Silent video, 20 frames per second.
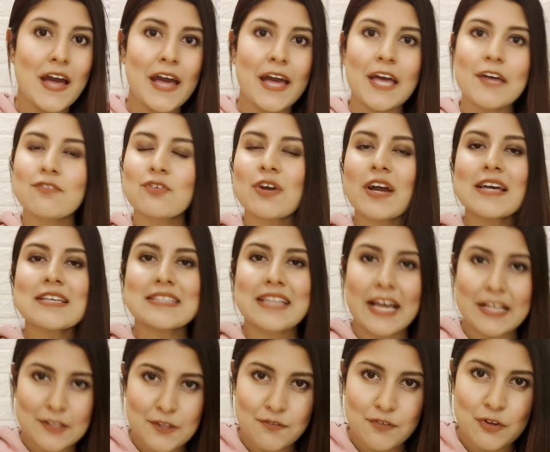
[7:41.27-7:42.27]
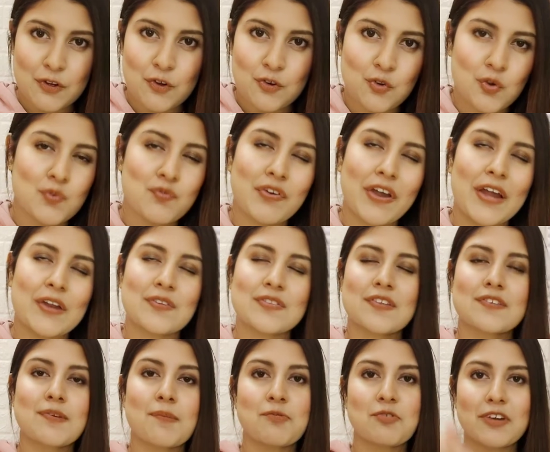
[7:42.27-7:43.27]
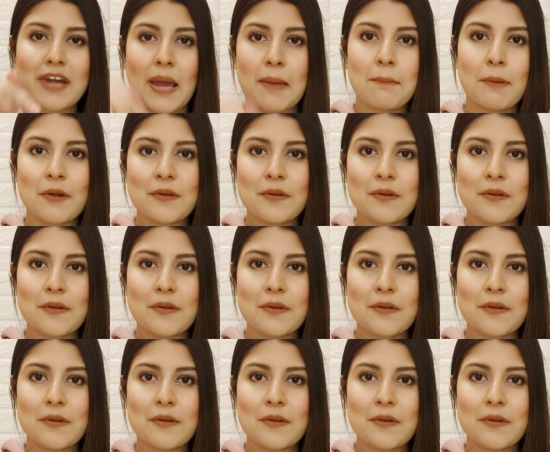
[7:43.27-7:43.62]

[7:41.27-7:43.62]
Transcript: If you guys like this video, don't forget to hit the subscribe